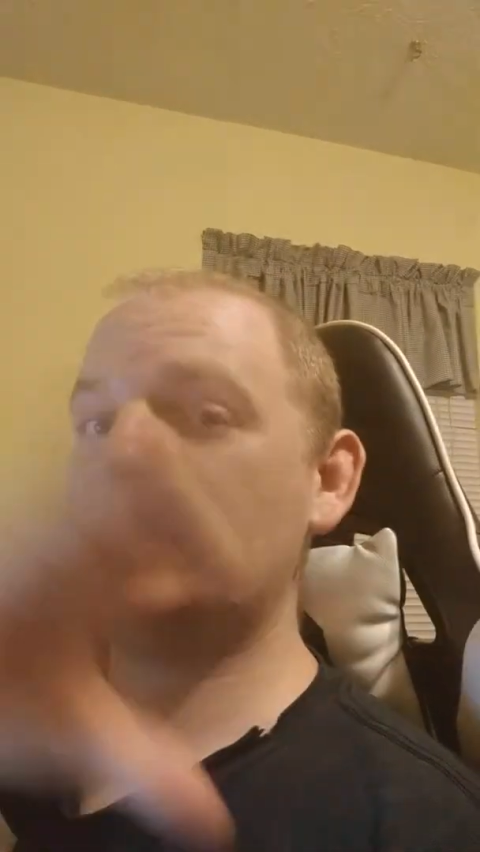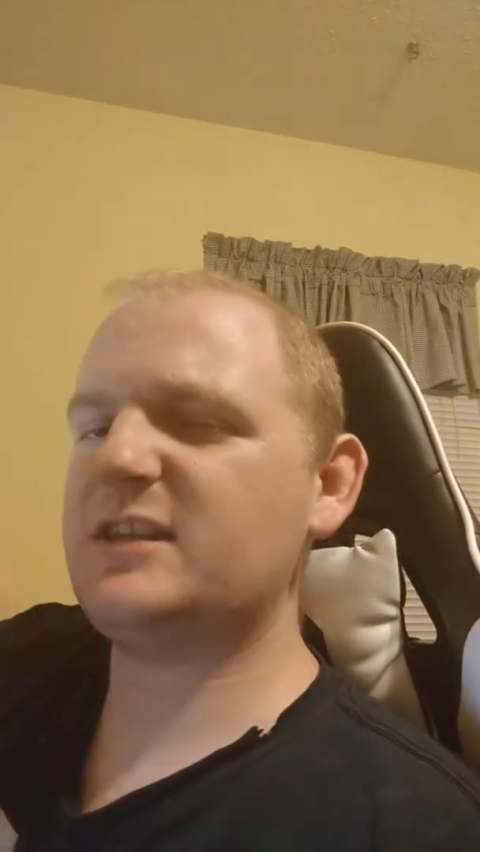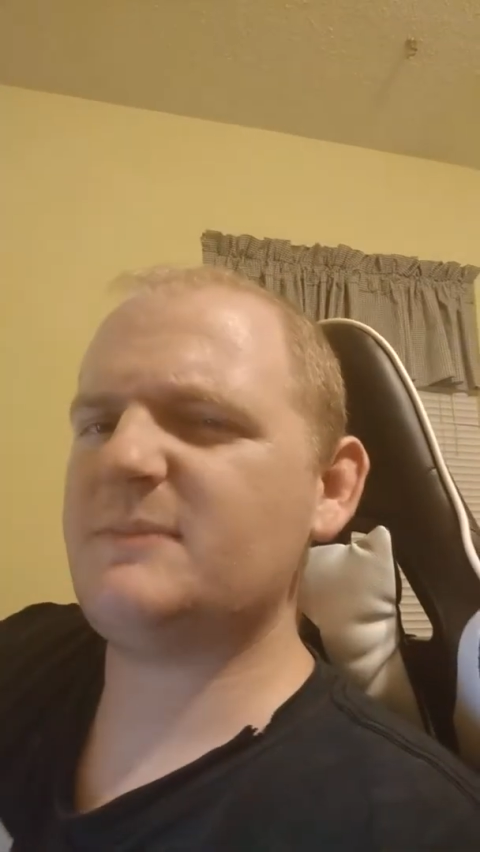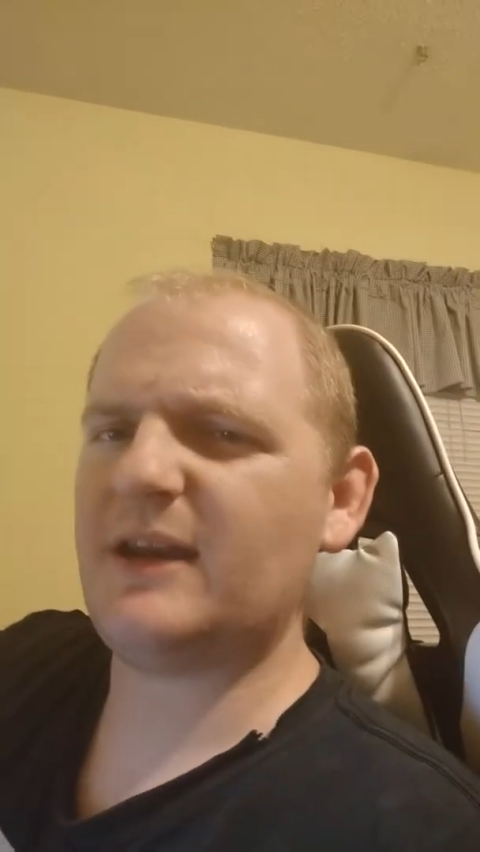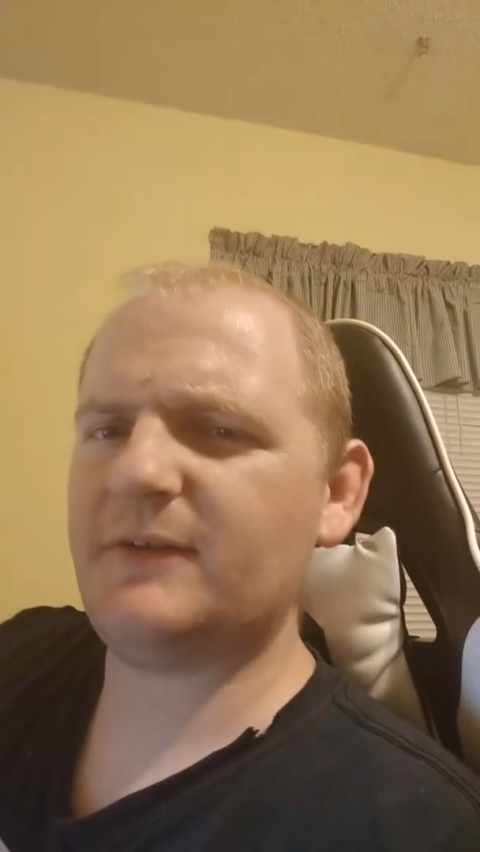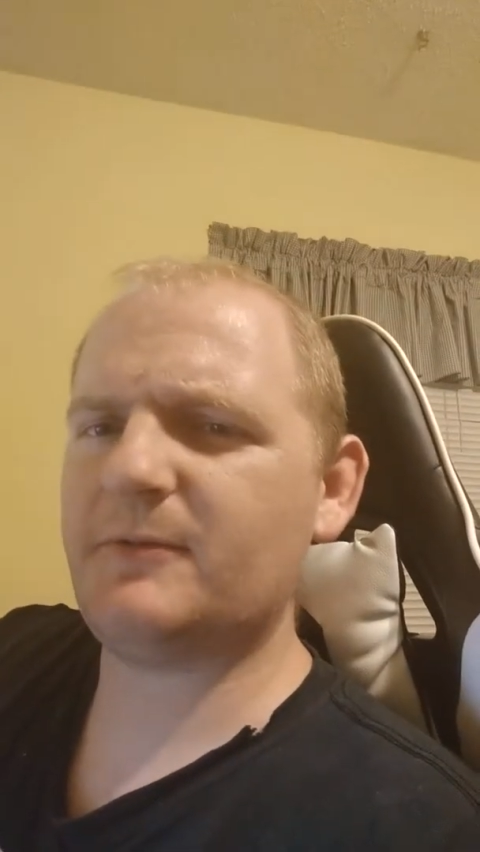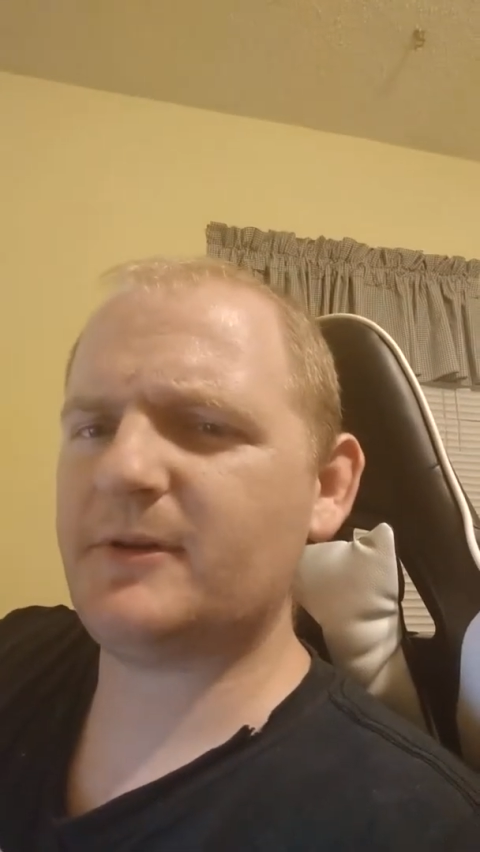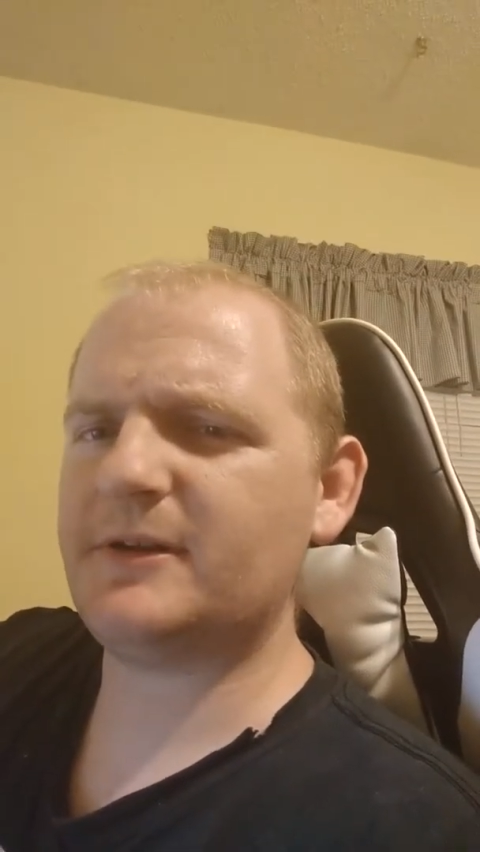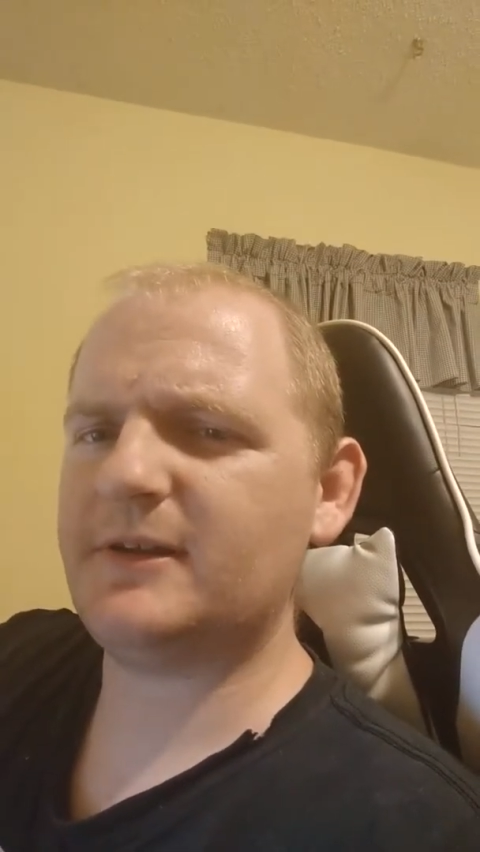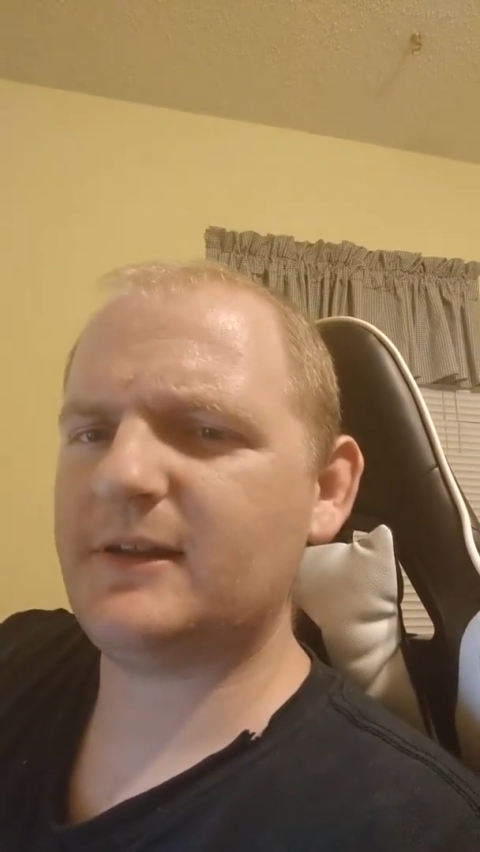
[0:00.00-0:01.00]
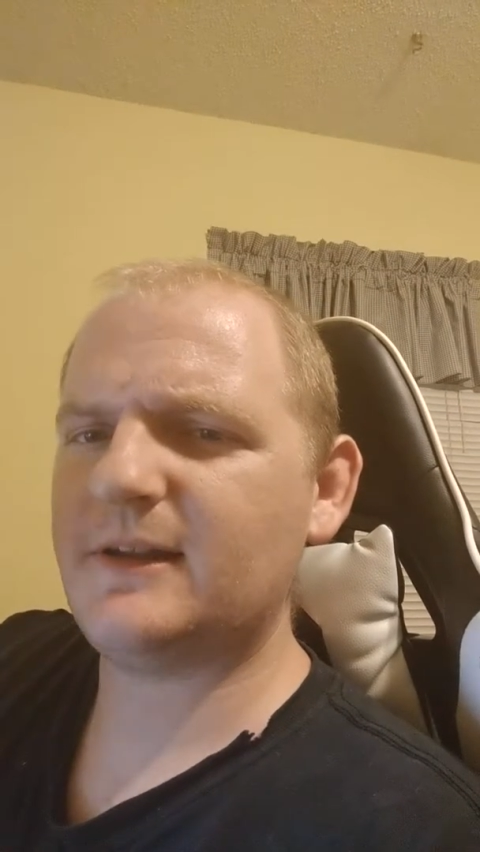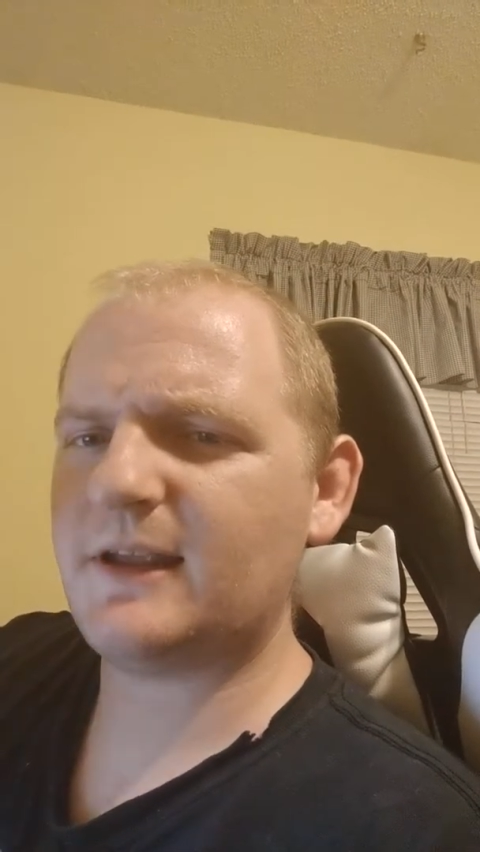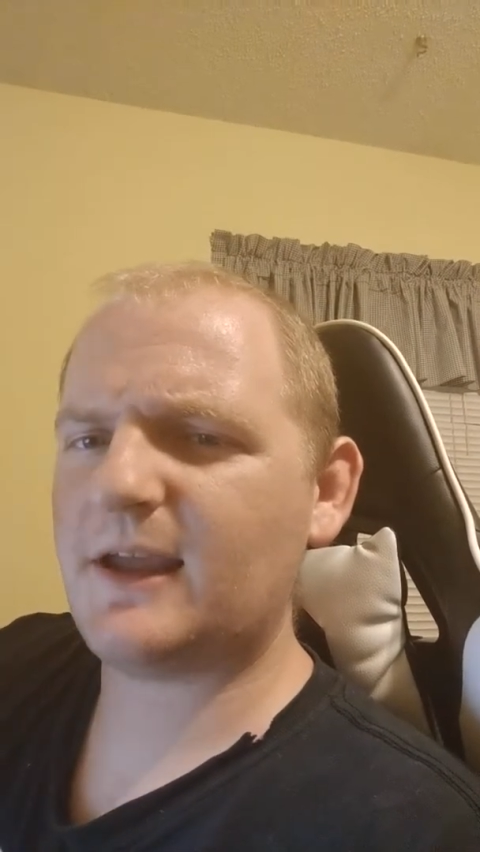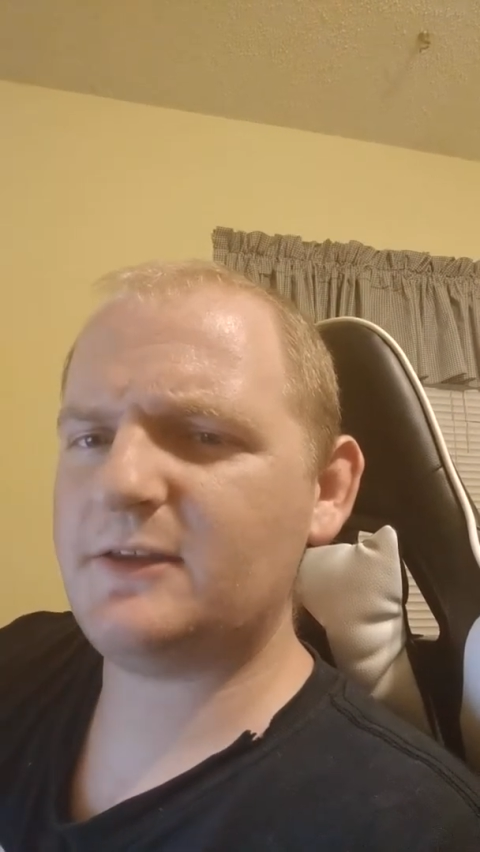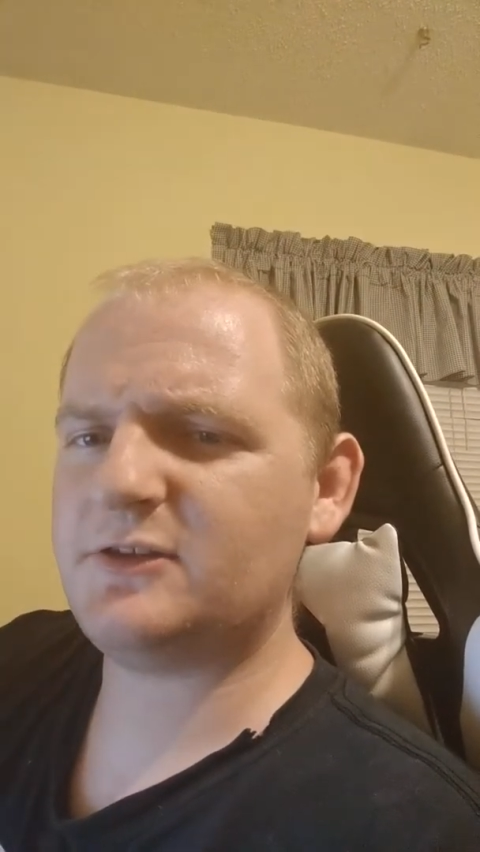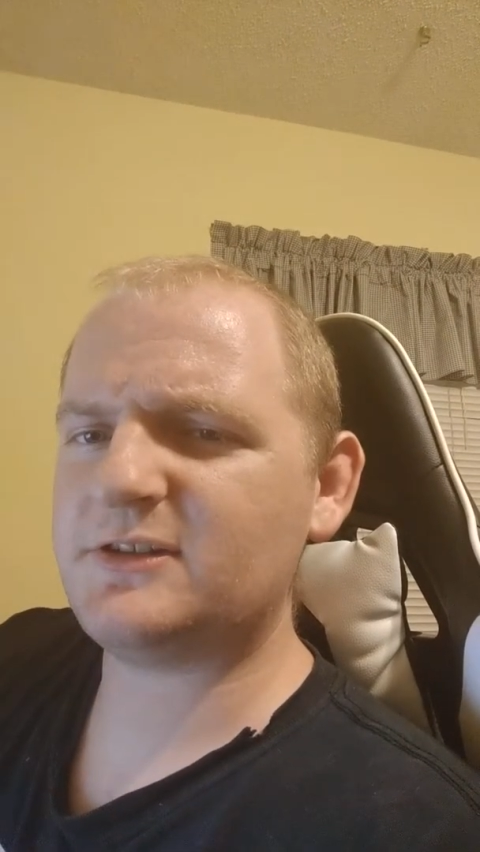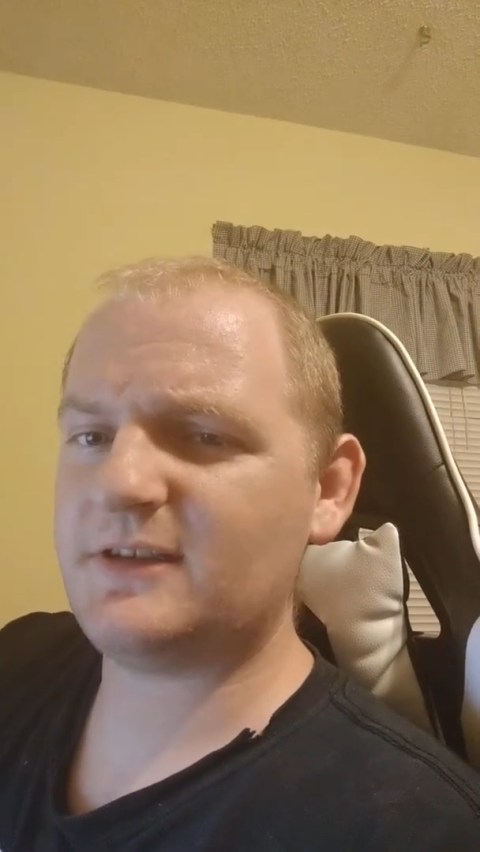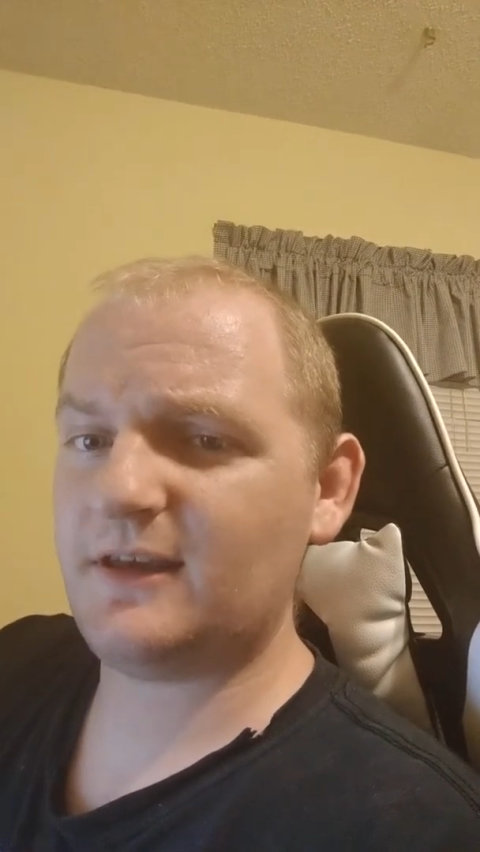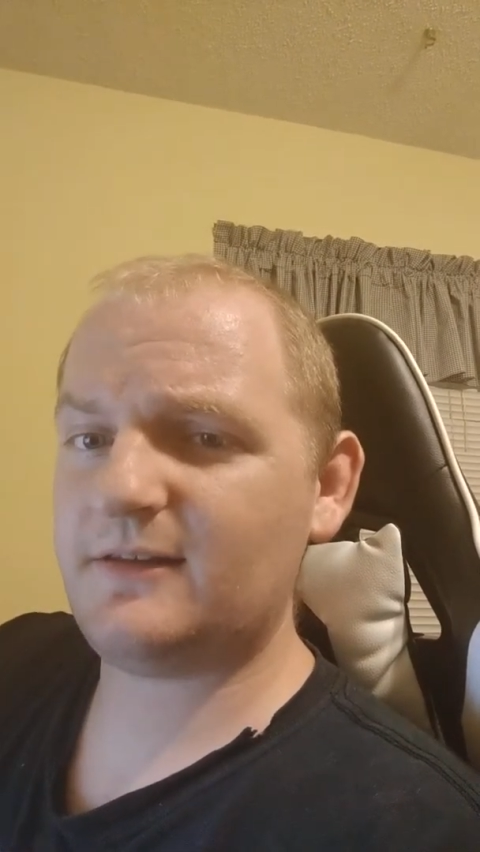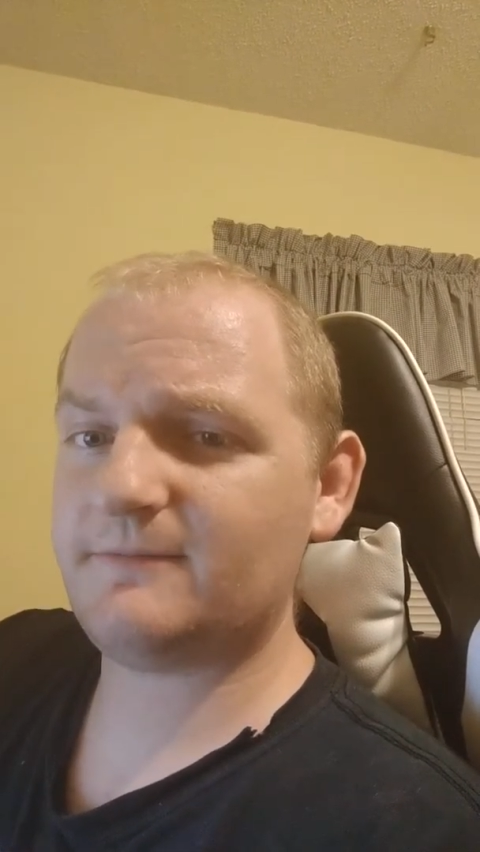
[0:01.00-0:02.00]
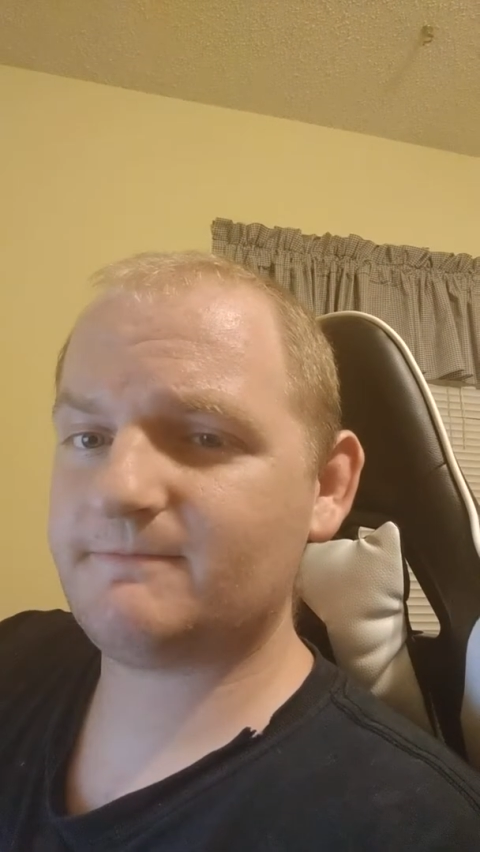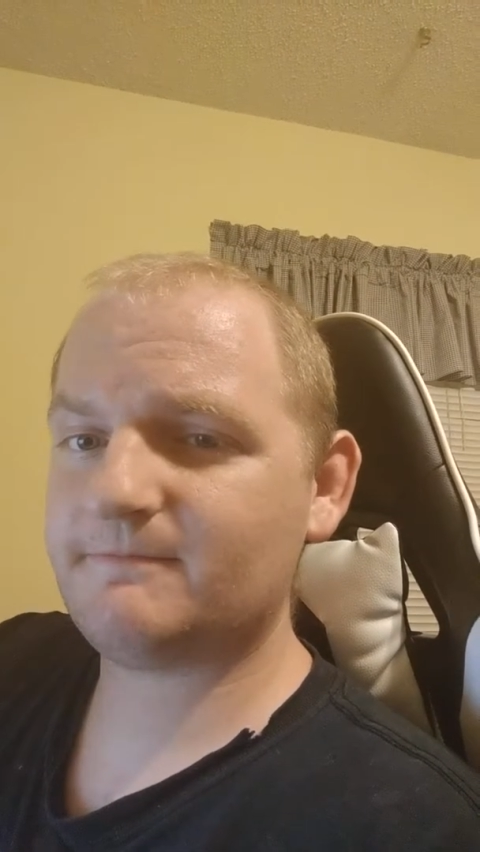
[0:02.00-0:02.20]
decimate everyone, like I just said.